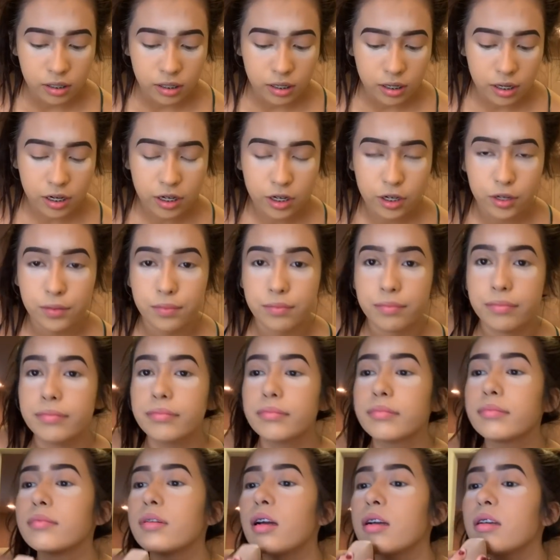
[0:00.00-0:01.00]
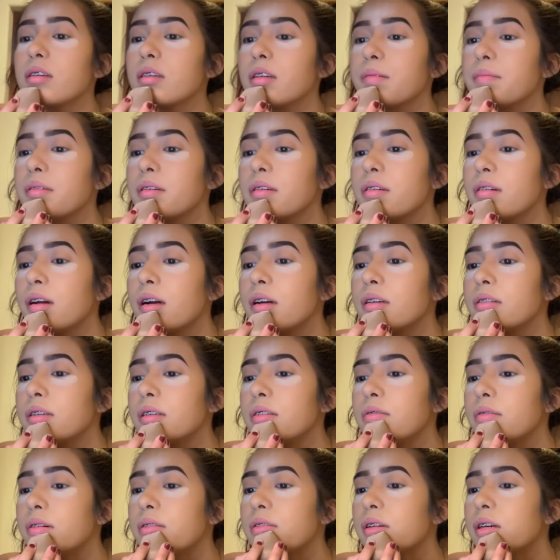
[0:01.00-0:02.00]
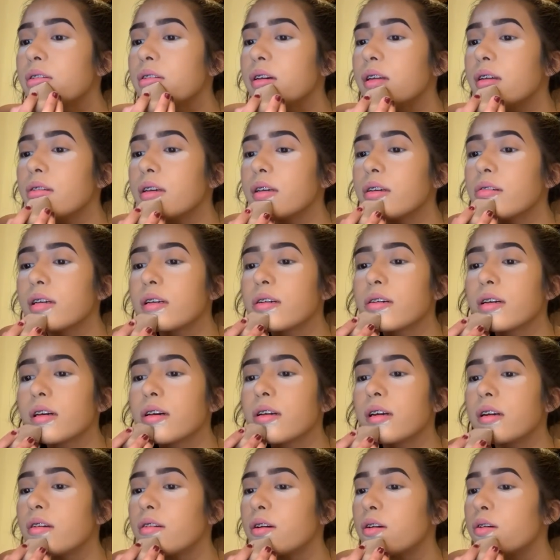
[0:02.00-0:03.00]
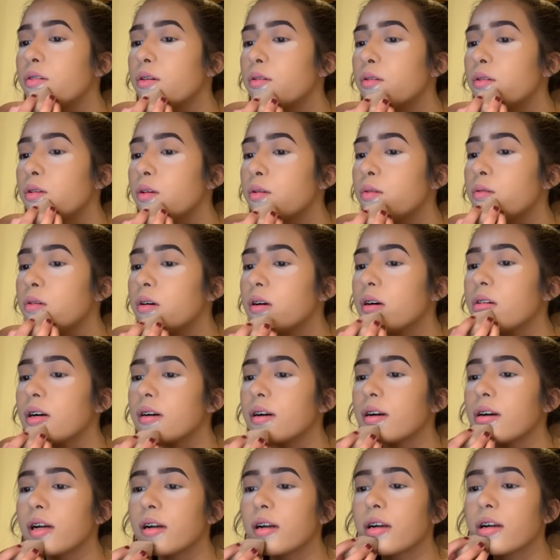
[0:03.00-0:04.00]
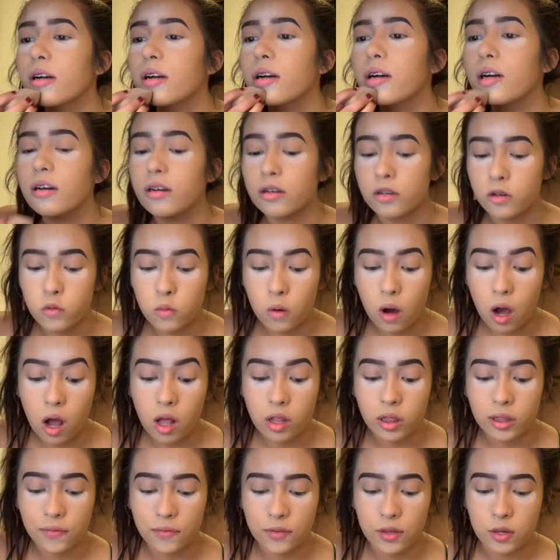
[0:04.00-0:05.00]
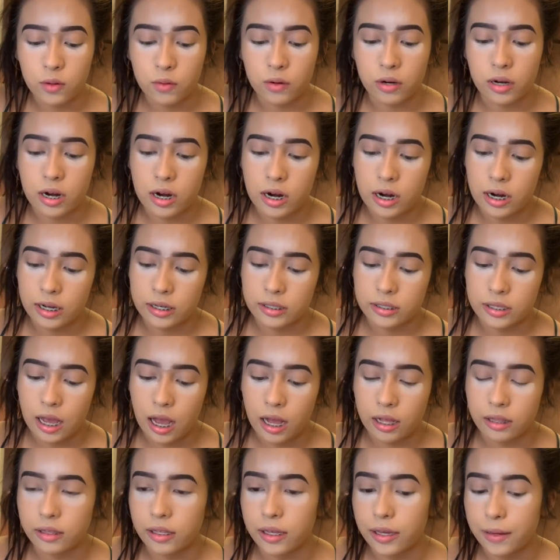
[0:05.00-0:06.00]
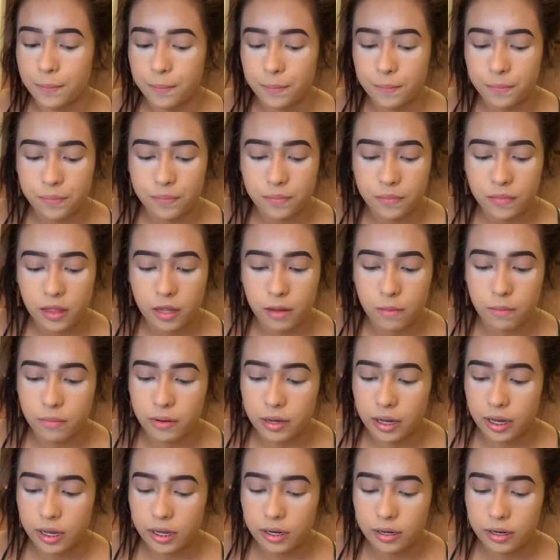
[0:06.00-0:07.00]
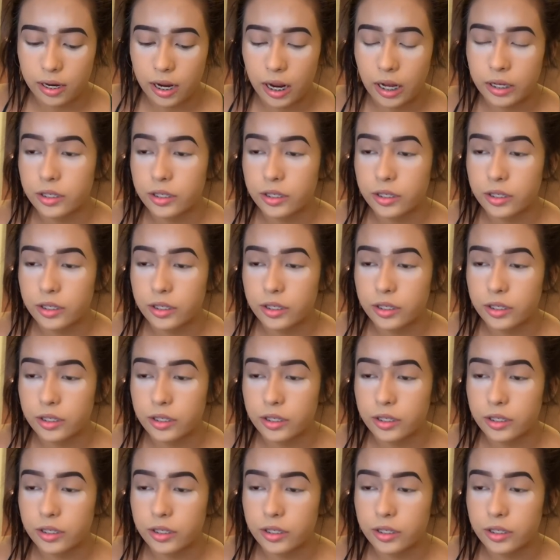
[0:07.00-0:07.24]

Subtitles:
I don't know, I just hope that you guys are doing good. I don't know who you are, who all of you are exactly, but I